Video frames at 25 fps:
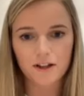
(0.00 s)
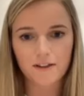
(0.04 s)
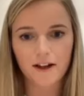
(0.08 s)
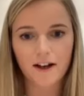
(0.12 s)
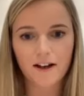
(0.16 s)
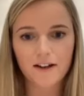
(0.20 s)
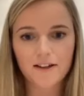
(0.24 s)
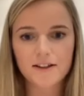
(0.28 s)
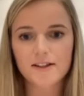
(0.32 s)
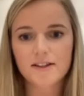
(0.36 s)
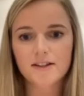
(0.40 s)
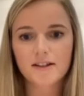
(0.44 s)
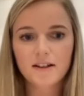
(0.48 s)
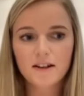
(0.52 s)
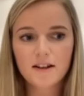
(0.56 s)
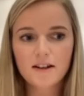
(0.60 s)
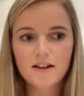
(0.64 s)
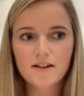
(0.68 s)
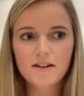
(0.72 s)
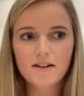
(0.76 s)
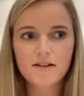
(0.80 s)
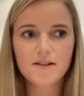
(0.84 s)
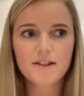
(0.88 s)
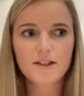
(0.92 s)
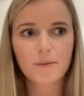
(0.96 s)
That's
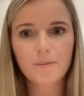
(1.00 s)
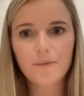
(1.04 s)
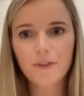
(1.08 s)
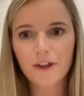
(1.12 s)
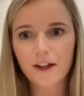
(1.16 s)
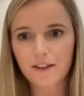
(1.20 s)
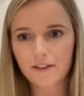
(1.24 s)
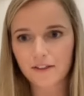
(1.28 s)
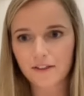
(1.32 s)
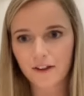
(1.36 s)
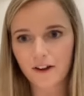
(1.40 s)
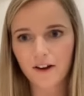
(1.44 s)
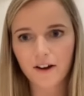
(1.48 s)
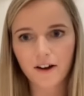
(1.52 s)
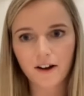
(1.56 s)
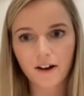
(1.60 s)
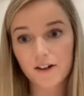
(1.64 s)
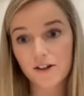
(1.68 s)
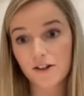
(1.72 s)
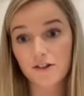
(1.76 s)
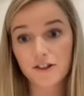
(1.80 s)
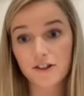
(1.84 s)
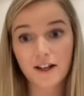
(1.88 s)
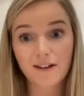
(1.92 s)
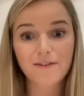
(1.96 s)
something that I
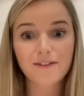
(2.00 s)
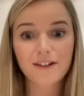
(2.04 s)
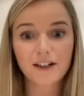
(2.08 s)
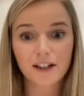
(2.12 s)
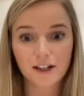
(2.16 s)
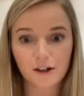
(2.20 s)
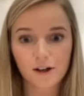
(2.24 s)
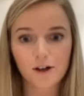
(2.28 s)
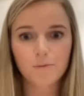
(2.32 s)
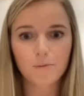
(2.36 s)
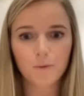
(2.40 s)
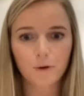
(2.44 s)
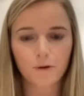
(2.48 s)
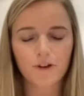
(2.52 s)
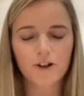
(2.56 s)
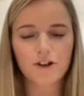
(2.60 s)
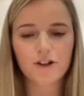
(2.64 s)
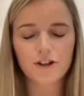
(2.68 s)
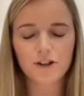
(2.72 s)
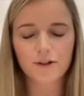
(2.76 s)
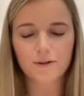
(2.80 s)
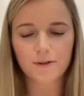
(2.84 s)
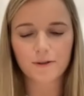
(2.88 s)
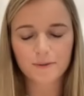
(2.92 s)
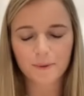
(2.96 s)
should definitely look more
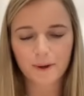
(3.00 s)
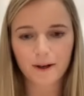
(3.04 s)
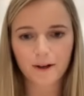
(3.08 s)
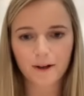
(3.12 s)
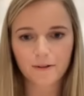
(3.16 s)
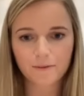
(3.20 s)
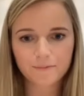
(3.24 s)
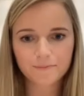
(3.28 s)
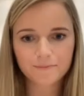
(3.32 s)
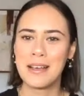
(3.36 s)
into as well.